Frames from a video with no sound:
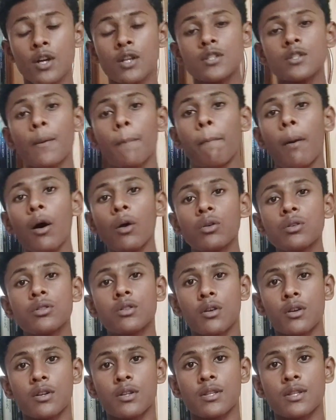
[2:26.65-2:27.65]
So
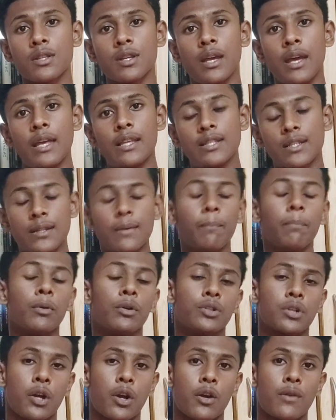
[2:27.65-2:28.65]
pulsars, in
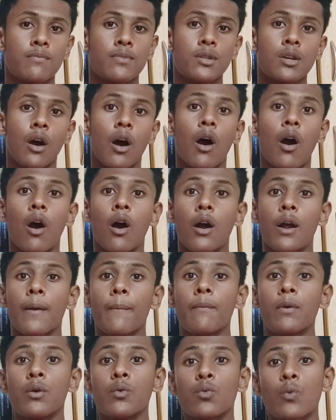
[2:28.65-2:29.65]
simple terms,
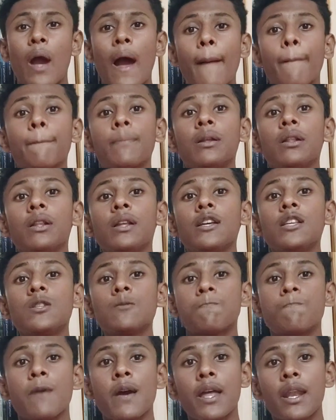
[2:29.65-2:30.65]
are rapidly
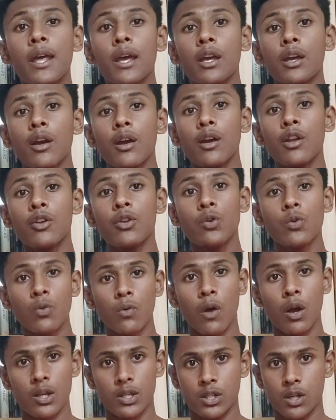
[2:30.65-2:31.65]
spinning
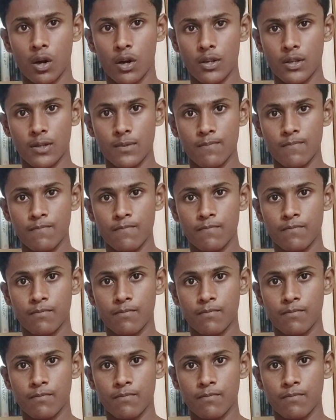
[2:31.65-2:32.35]
neutron stars.